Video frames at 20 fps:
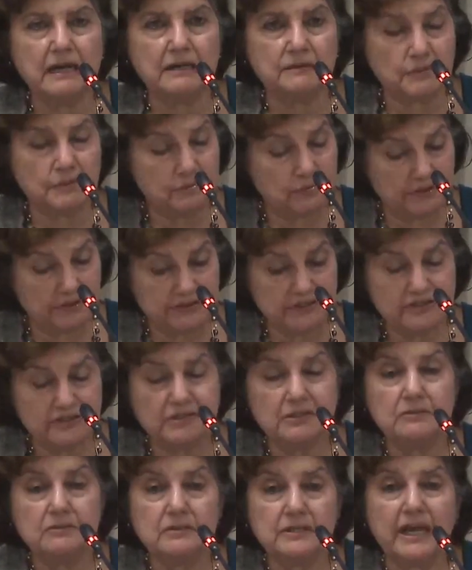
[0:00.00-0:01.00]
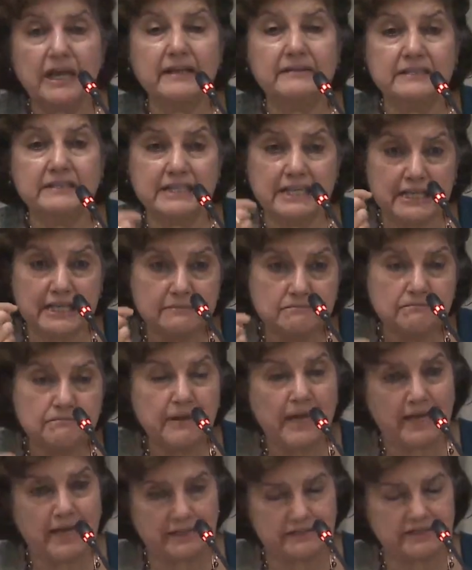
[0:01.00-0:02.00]
we wanted to look at the
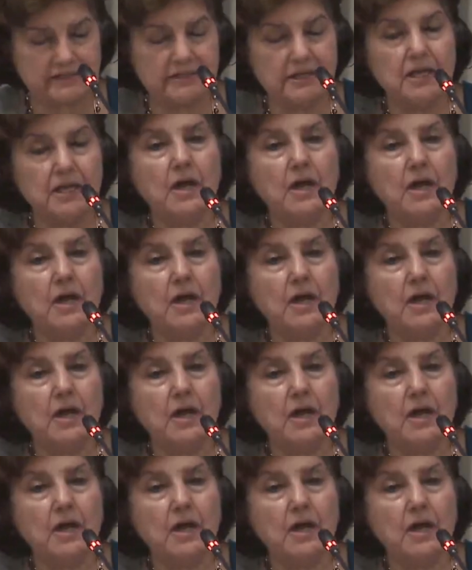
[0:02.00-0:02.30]
impact